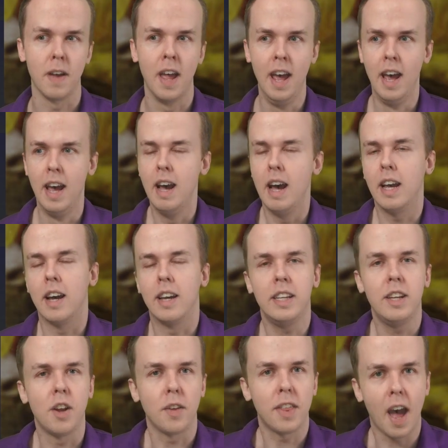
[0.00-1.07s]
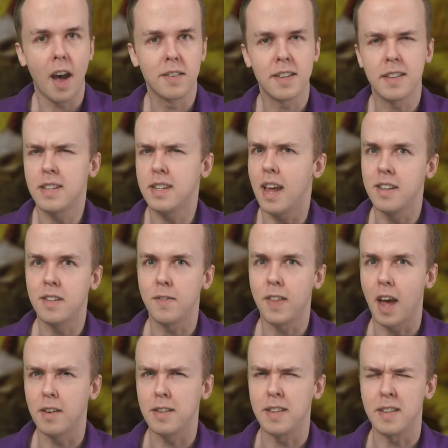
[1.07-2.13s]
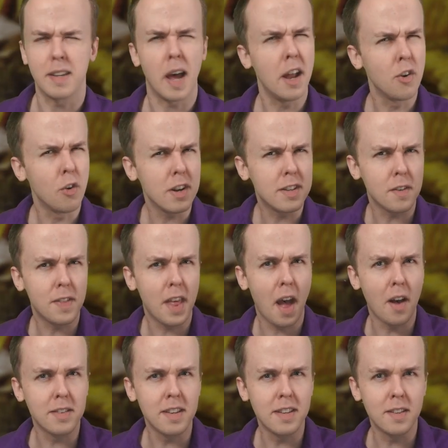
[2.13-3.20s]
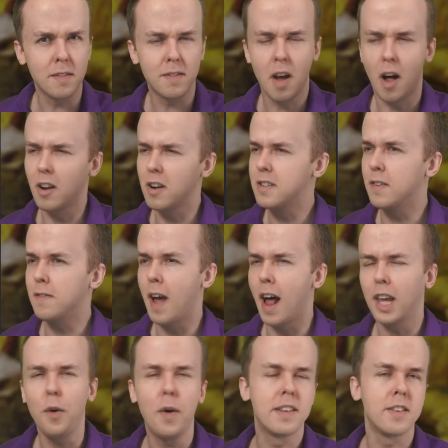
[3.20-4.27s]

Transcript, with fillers: out of, you know, thousands, tens of thousands, hundreds of thousands of dollars of value?